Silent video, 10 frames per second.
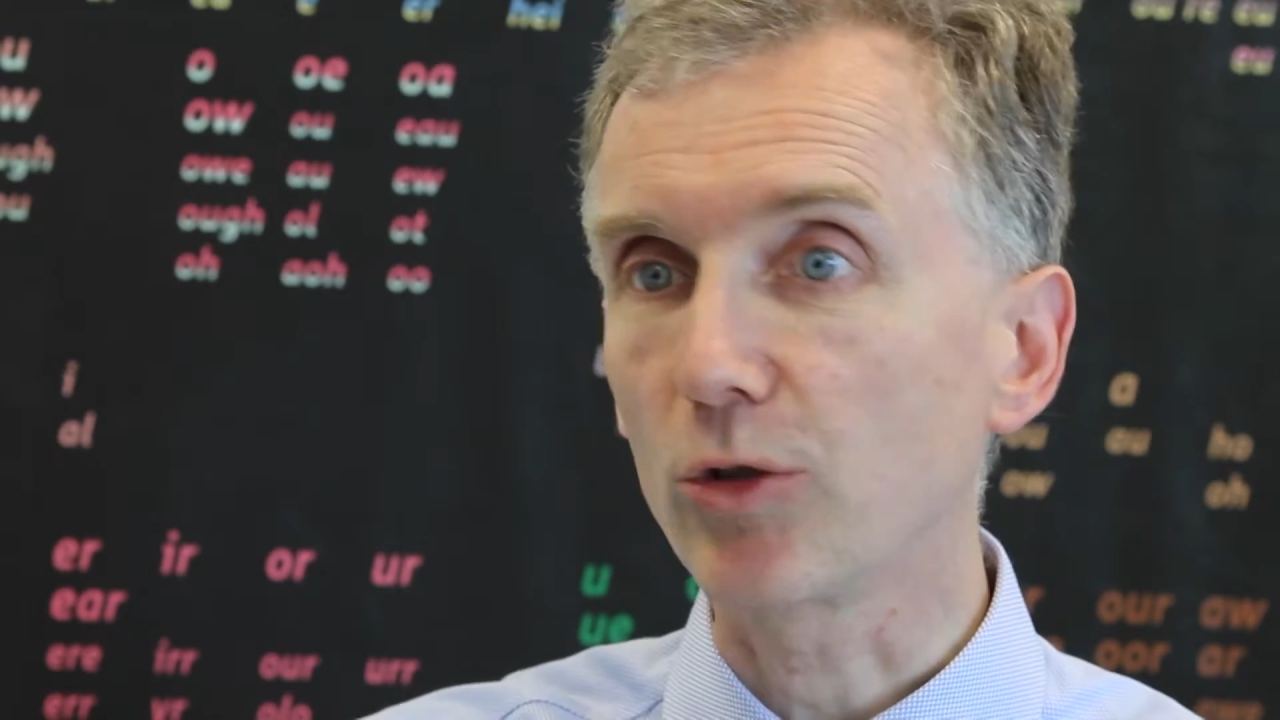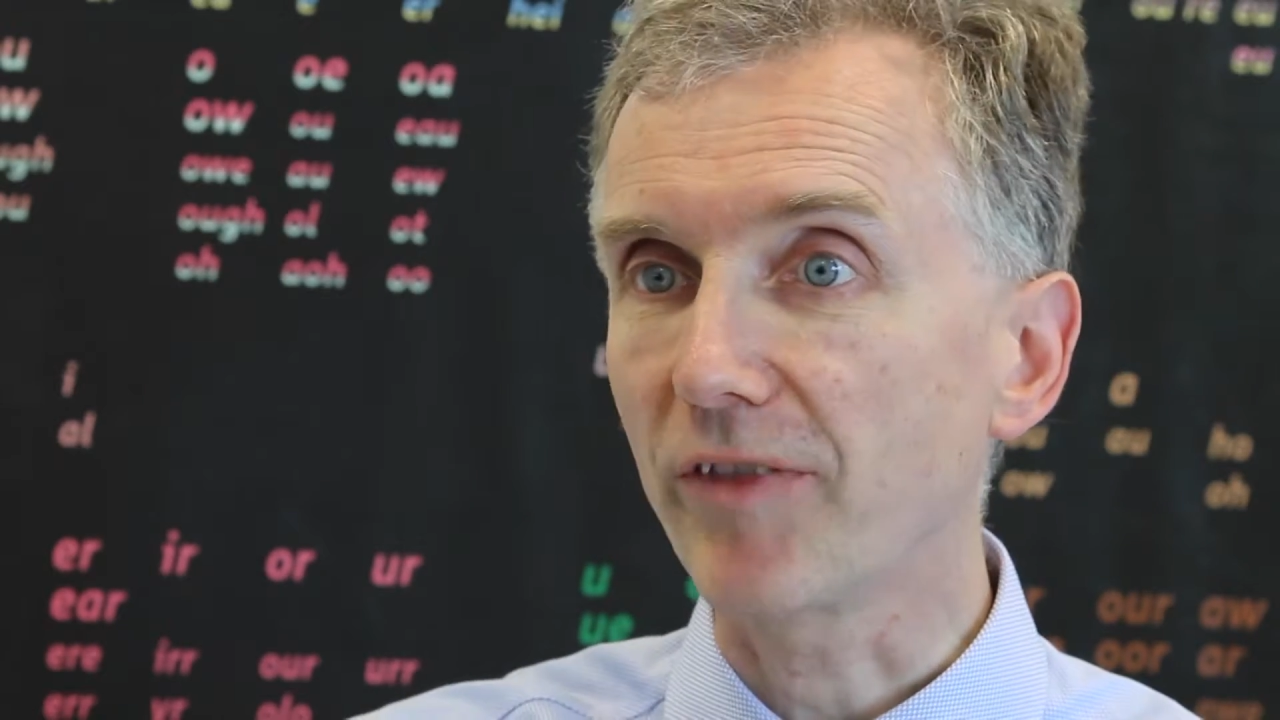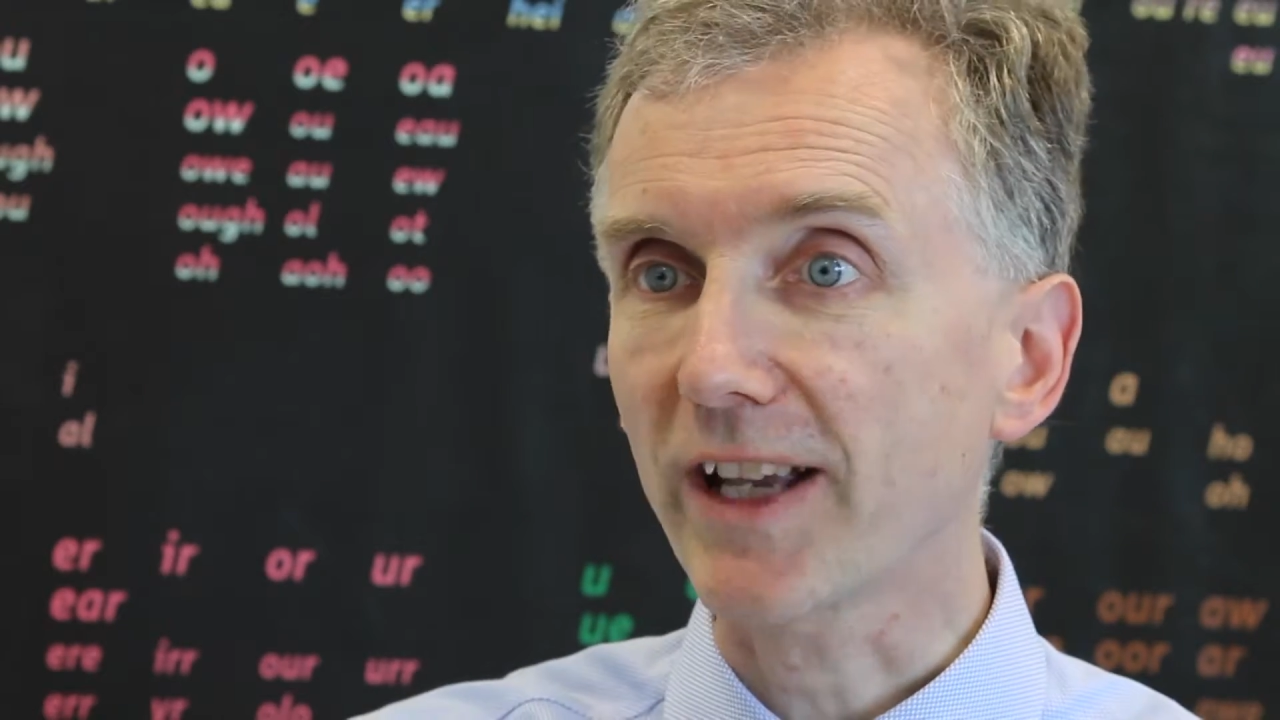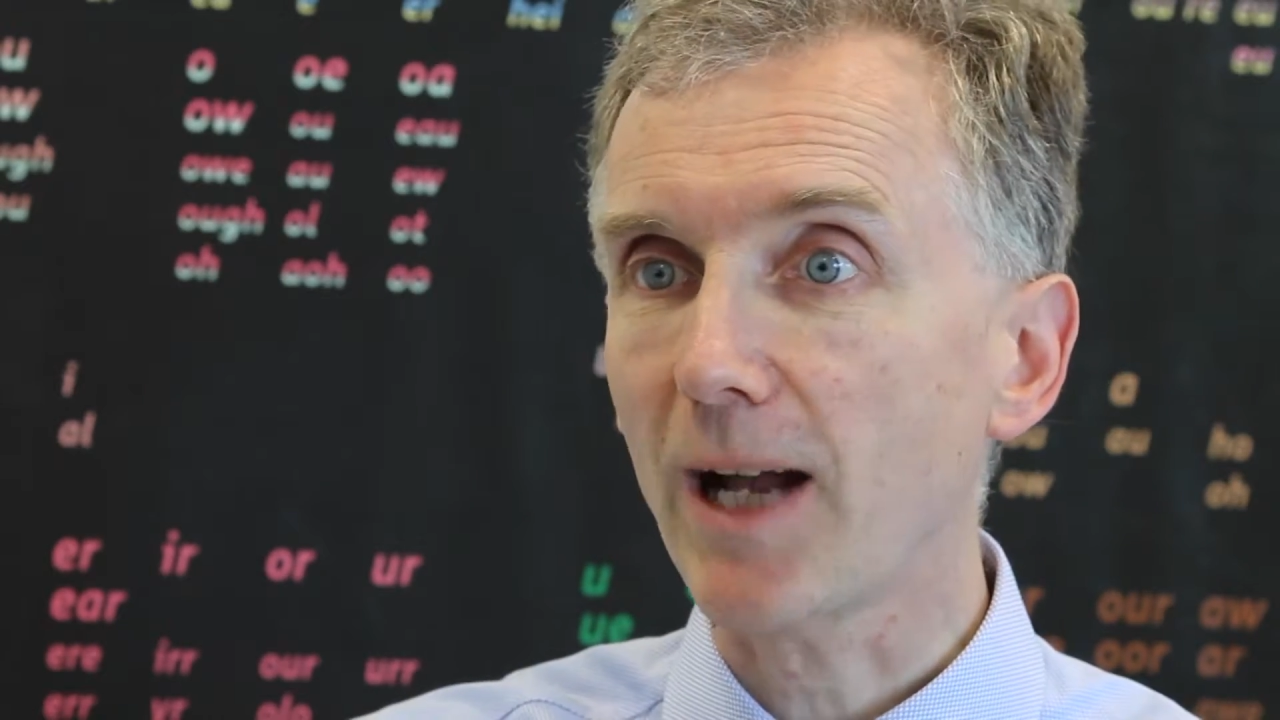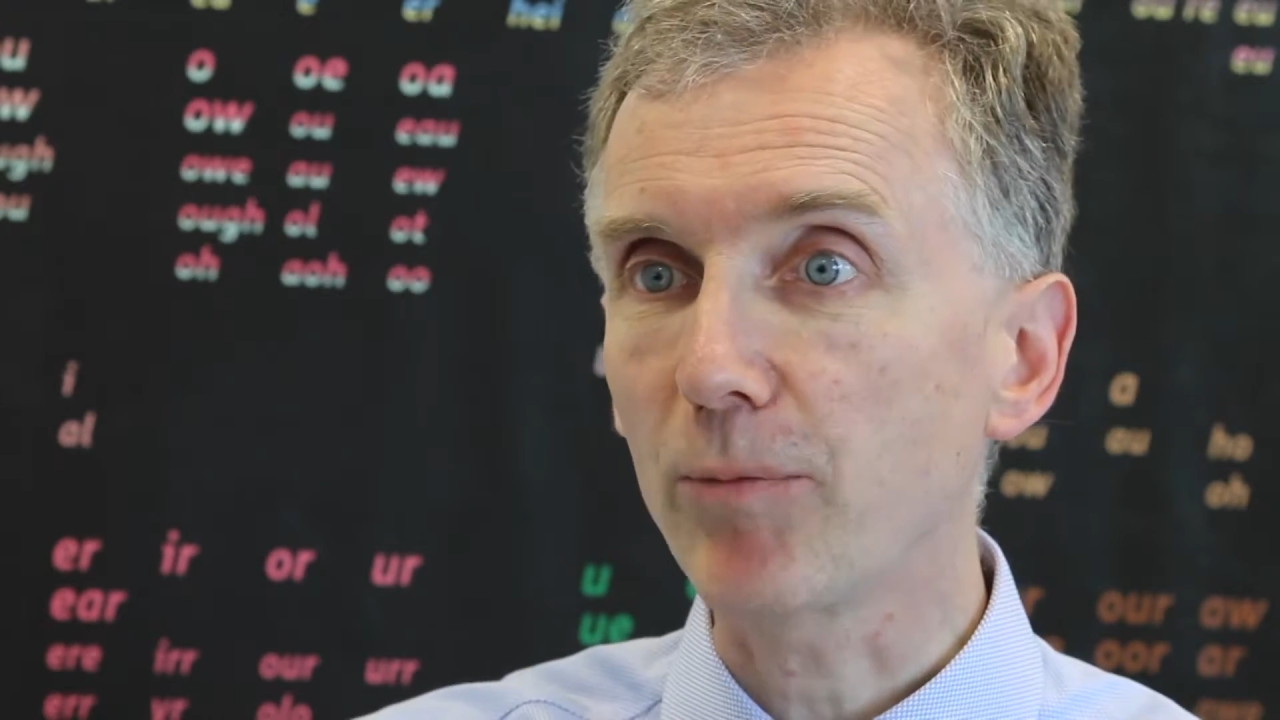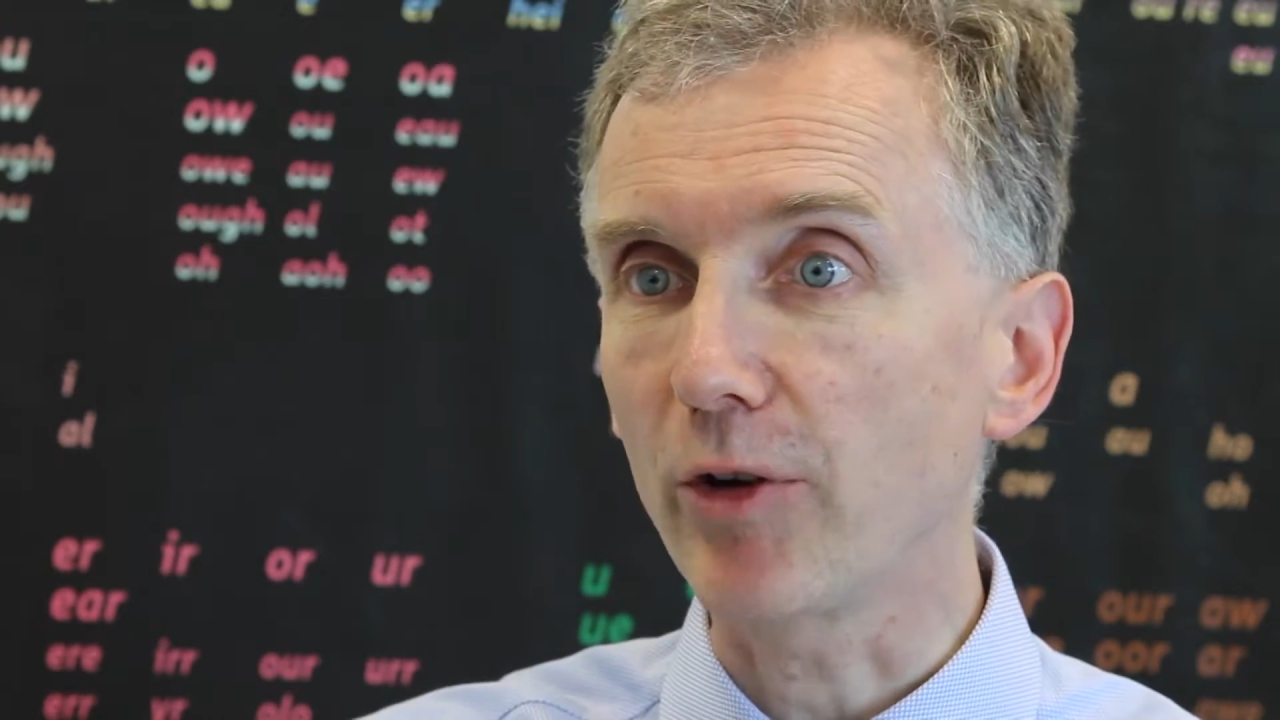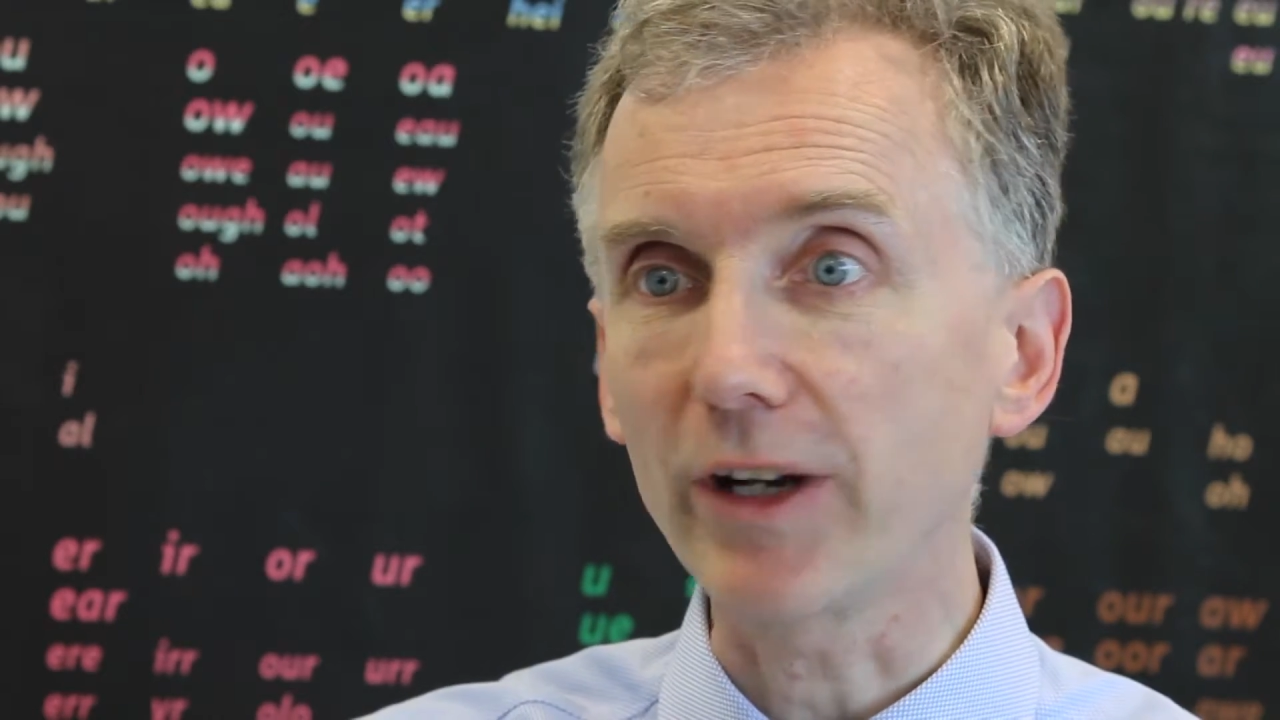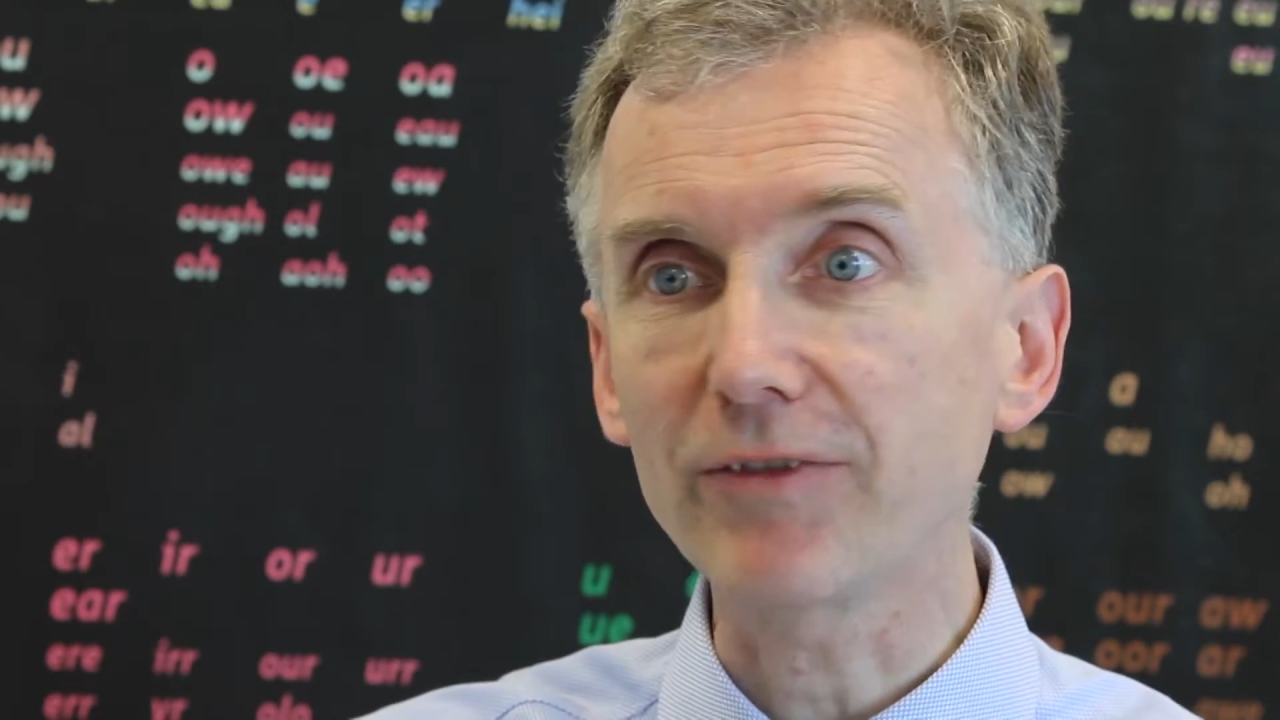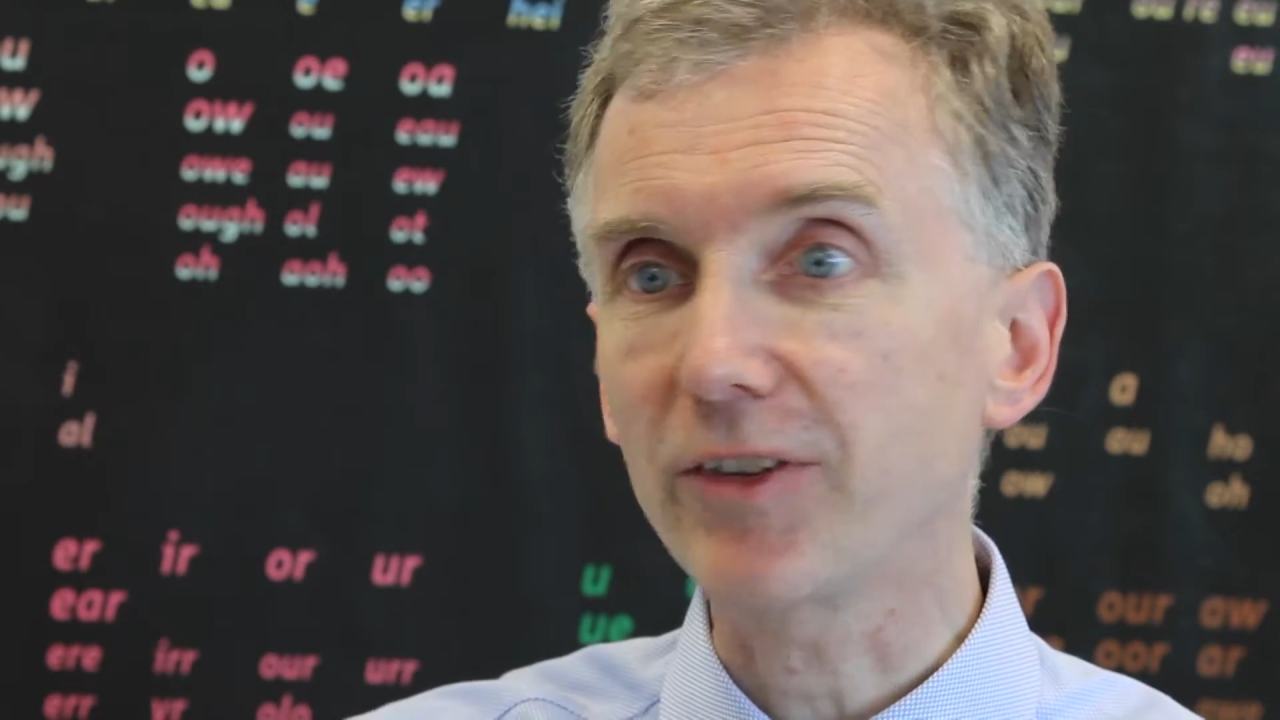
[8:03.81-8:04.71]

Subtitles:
all the vocabulary